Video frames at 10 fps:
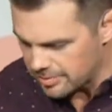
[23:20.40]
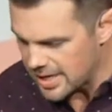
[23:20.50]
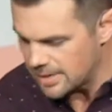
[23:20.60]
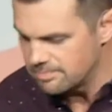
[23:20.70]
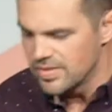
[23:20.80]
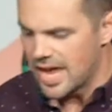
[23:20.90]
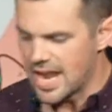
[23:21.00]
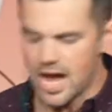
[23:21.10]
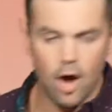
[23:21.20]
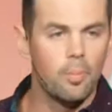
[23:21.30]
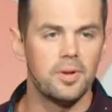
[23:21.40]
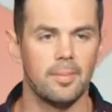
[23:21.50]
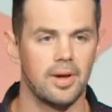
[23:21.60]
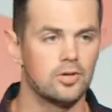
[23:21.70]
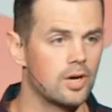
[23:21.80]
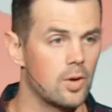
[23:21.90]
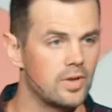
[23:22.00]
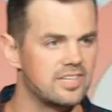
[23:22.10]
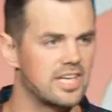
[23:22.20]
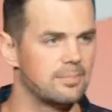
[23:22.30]
him in, and I opened up my door, and I
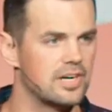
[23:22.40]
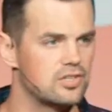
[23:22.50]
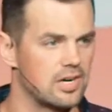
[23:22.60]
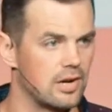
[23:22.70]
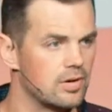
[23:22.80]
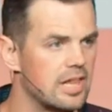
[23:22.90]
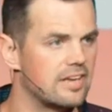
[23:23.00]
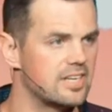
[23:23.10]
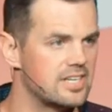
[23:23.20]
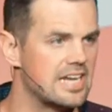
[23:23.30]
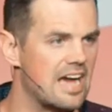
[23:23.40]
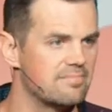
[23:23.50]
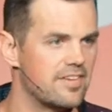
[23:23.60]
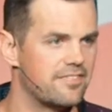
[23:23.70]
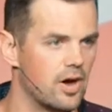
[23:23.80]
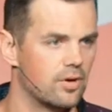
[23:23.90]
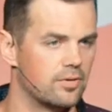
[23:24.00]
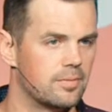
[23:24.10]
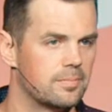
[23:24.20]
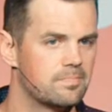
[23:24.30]
went to get in my truck, and I realized I didn't have my
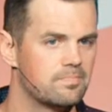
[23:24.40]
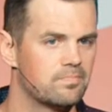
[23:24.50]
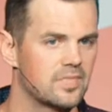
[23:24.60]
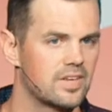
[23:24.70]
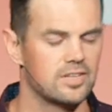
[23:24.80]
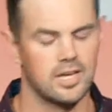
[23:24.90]
phone. I was